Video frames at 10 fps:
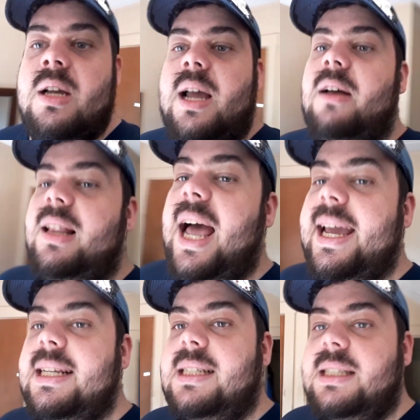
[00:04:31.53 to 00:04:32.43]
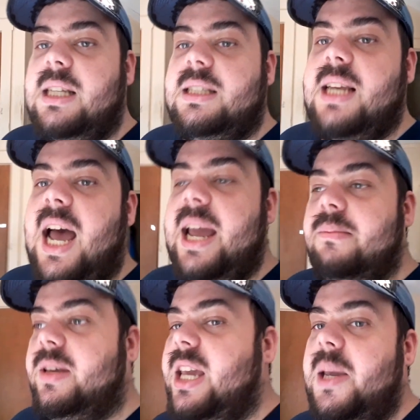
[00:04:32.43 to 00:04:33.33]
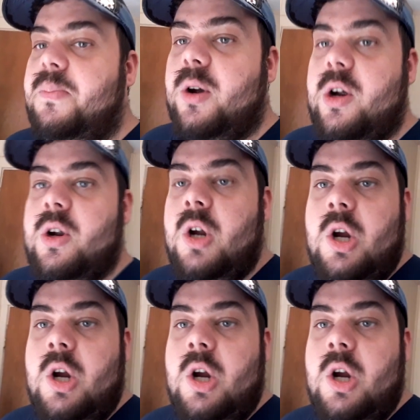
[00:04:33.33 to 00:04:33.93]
Elias is the timekeeper.